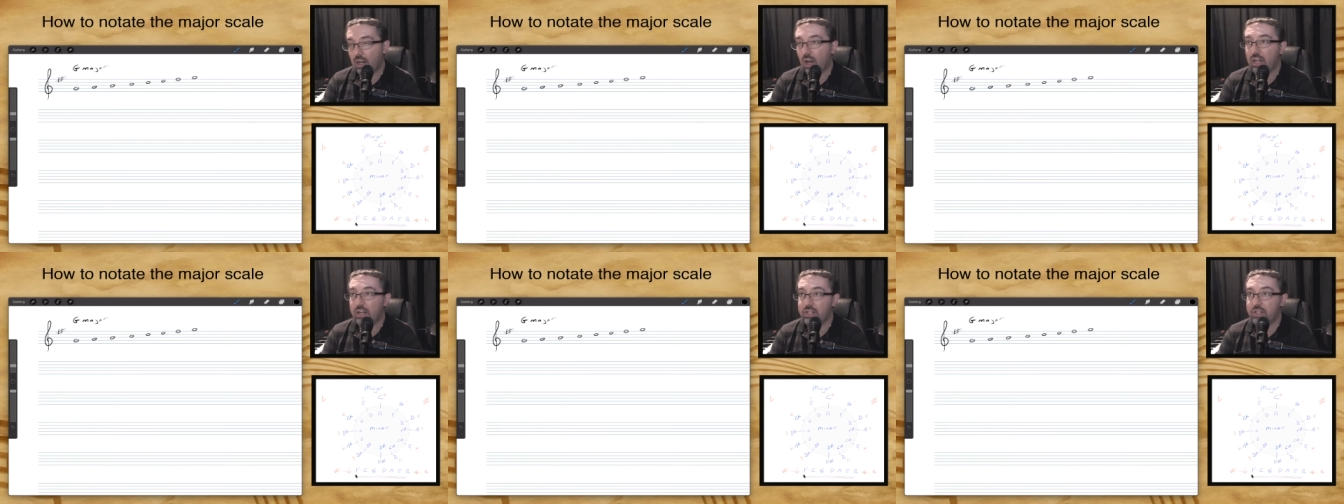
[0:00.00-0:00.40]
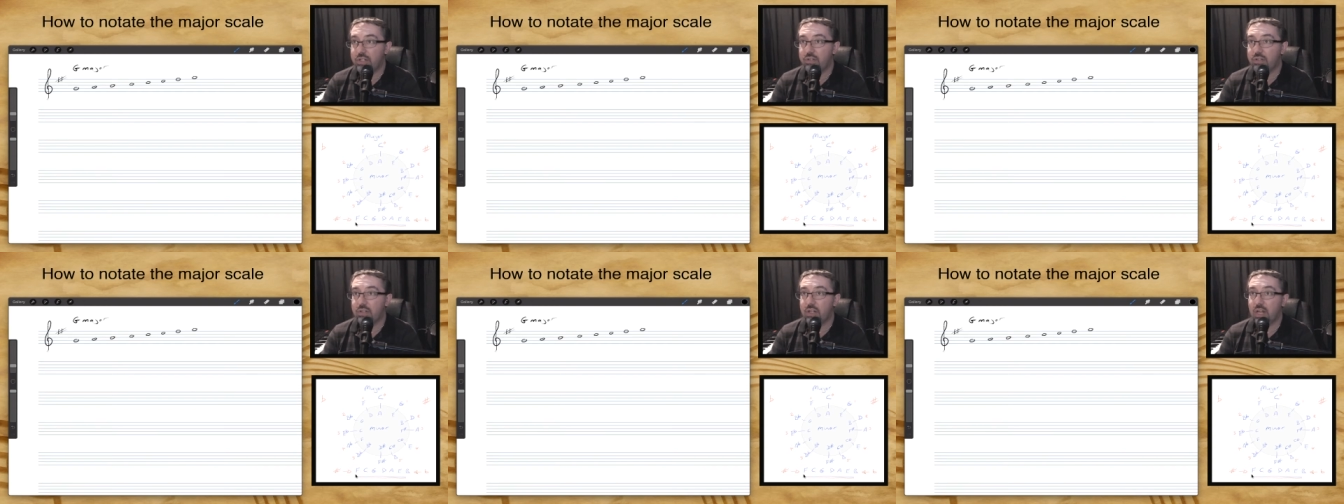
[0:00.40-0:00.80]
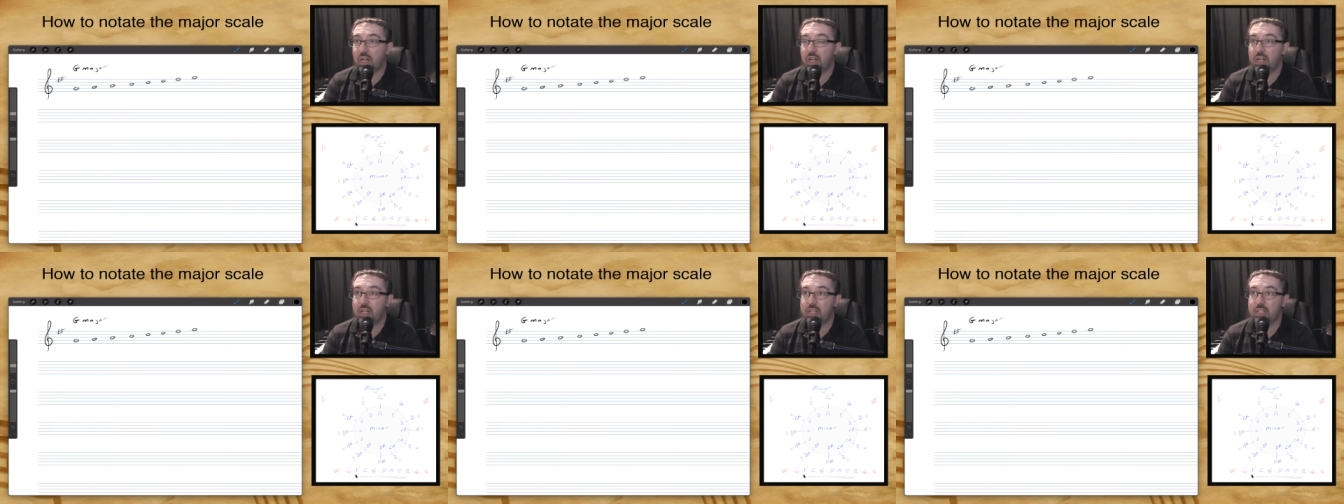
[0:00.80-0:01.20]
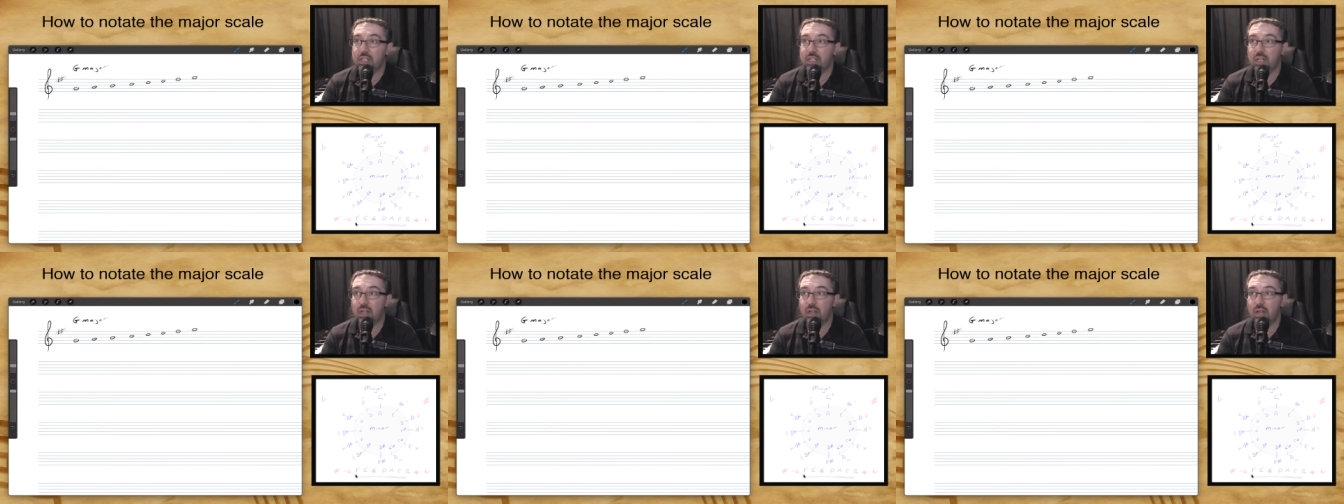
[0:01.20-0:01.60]
had a student ask
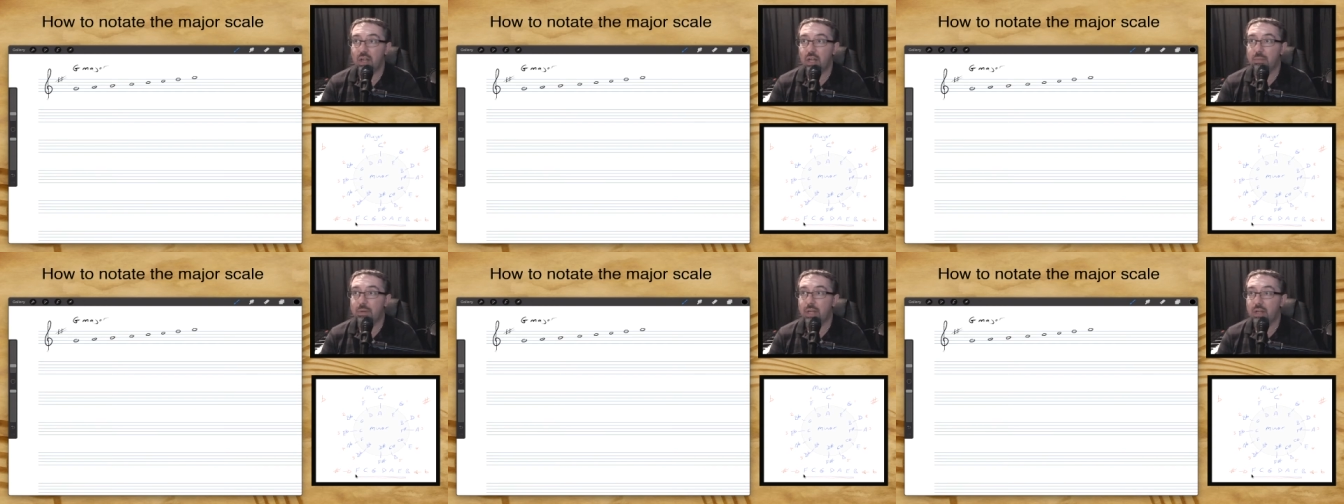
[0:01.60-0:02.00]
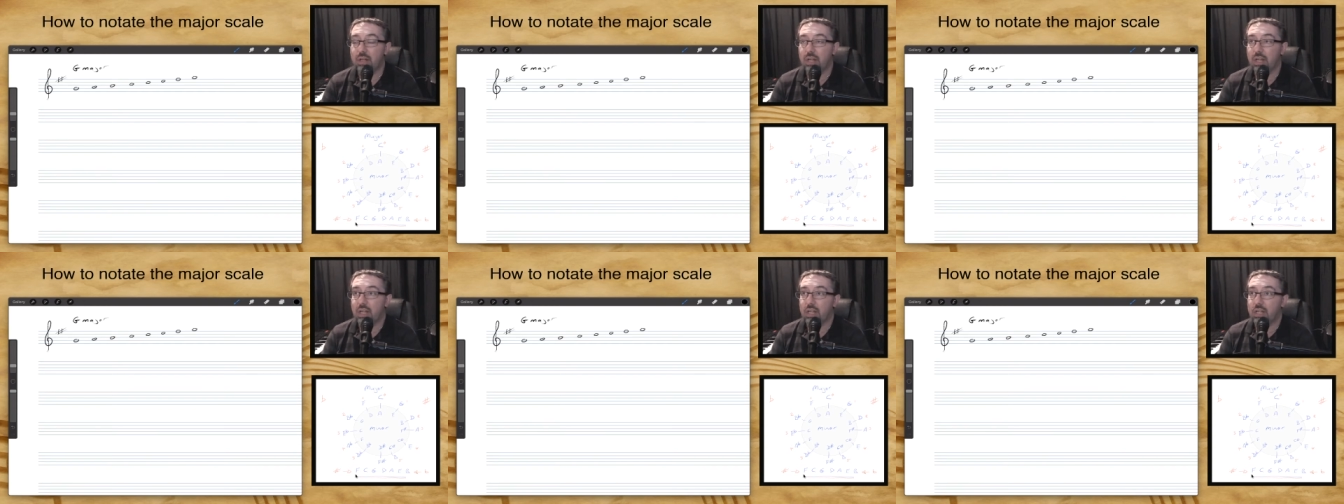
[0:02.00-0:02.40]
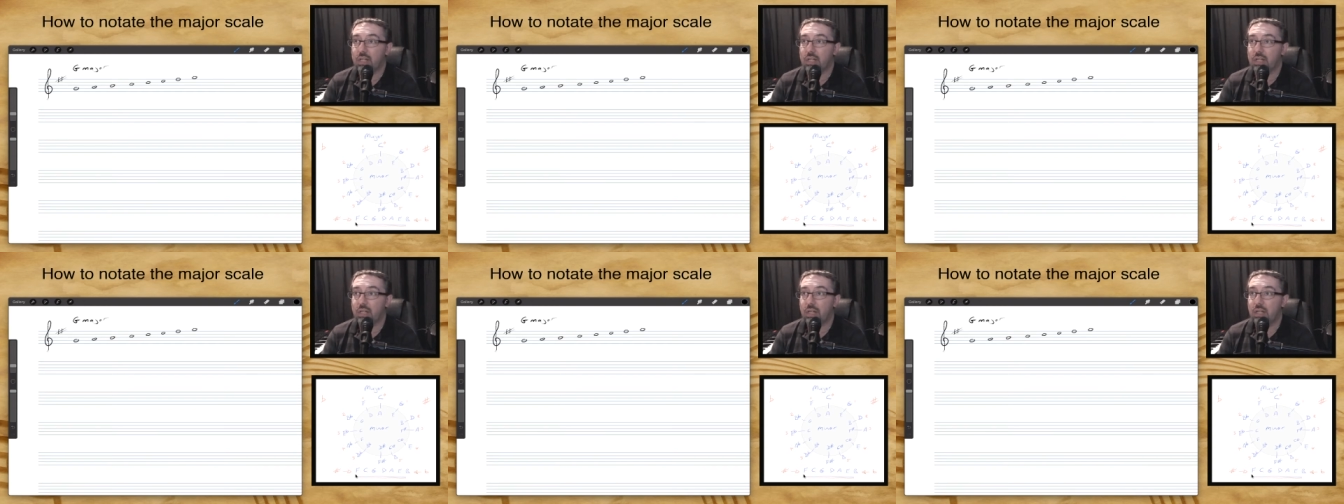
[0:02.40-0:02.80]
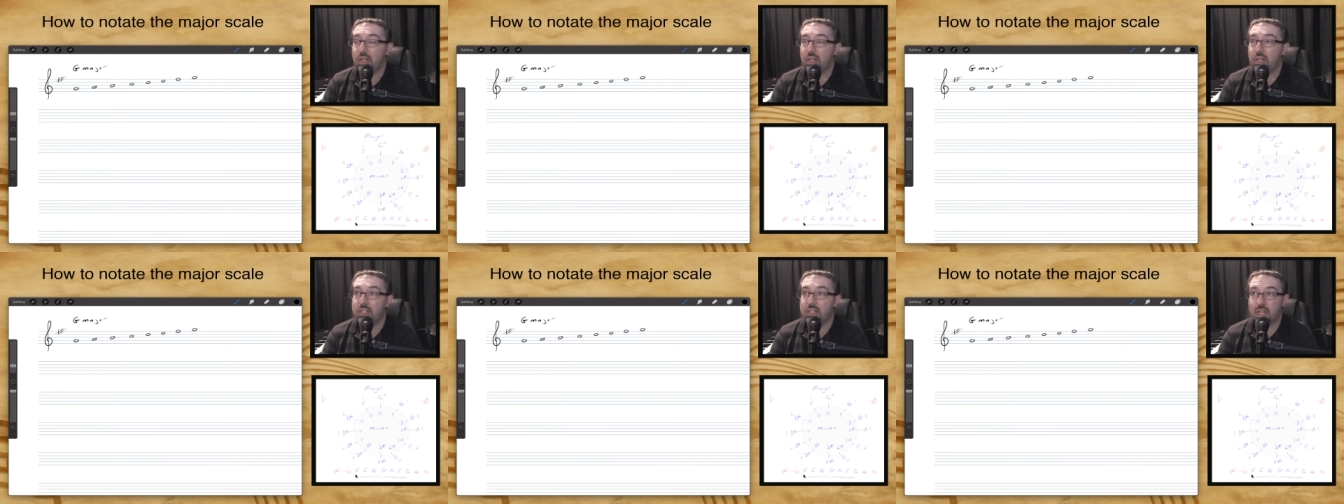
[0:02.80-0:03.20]
about uh,
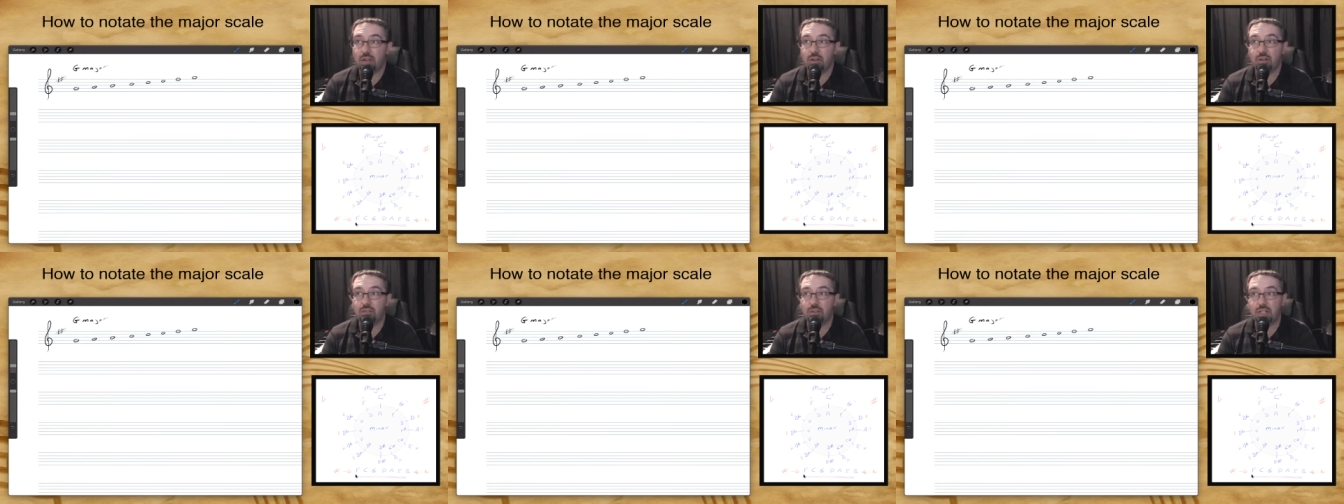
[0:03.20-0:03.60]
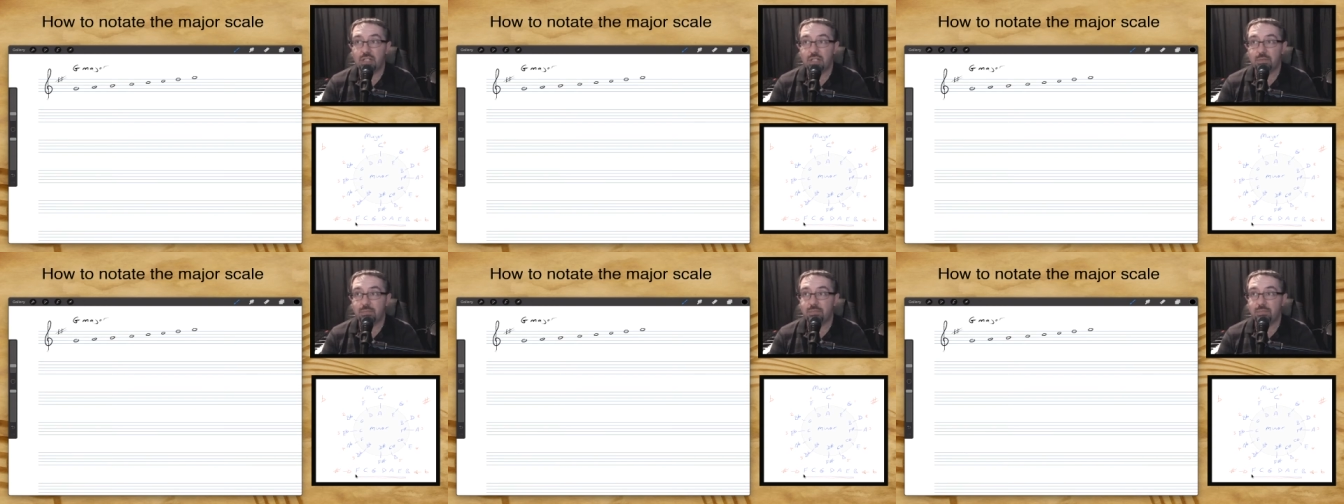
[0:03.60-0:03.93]
scale degrees.